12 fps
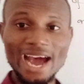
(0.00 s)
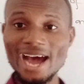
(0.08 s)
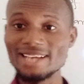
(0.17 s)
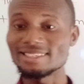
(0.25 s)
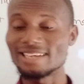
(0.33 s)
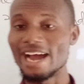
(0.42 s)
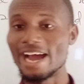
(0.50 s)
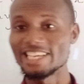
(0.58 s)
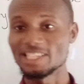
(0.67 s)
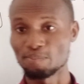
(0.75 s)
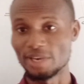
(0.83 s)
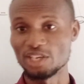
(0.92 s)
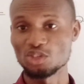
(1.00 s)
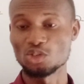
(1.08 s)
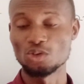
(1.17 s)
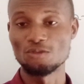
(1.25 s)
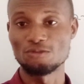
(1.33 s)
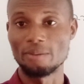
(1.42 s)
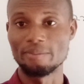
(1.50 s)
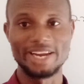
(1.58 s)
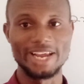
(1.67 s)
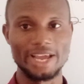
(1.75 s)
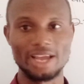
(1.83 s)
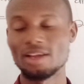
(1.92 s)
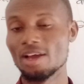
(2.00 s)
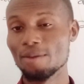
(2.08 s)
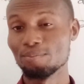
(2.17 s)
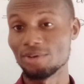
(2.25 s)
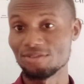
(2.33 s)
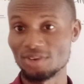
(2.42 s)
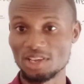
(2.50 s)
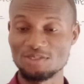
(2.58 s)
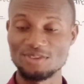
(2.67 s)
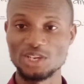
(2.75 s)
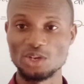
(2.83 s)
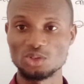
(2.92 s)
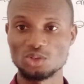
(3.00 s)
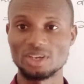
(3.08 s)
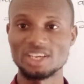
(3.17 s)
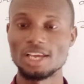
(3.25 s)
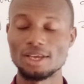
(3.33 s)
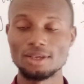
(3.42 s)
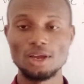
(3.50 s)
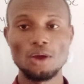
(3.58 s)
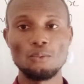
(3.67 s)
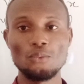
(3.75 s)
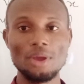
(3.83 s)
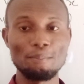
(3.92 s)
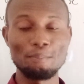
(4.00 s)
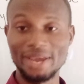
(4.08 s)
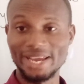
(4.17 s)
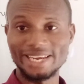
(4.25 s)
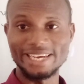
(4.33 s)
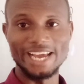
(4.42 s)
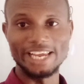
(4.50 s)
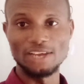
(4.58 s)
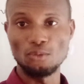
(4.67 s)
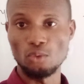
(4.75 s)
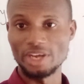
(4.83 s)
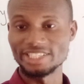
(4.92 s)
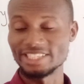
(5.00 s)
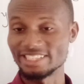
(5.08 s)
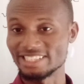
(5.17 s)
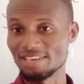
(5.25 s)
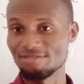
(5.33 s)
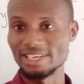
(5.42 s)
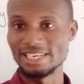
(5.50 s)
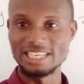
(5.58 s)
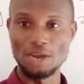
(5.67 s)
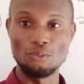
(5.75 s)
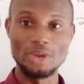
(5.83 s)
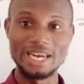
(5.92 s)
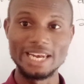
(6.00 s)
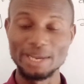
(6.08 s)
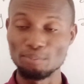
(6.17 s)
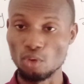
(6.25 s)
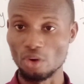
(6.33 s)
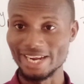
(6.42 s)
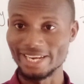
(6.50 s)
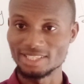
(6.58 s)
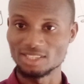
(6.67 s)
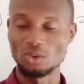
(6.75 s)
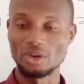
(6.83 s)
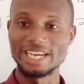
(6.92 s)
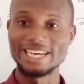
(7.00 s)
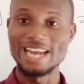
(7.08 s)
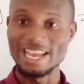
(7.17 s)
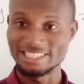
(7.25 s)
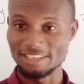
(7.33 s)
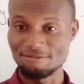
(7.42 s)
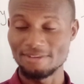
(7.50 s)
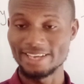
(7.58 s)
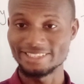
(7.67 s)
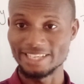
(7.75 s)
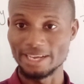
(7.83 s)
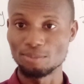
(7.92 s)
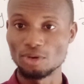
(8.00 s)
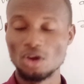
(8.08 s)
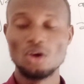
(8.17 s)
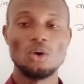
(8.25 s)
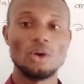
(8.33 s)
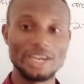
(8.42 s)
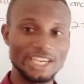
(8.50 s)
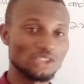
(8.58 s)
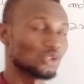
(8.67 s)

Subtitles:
as I explained to you from the previous videos, okay, we pick the equations given, then we label it. Okay, that's the first step. Okay,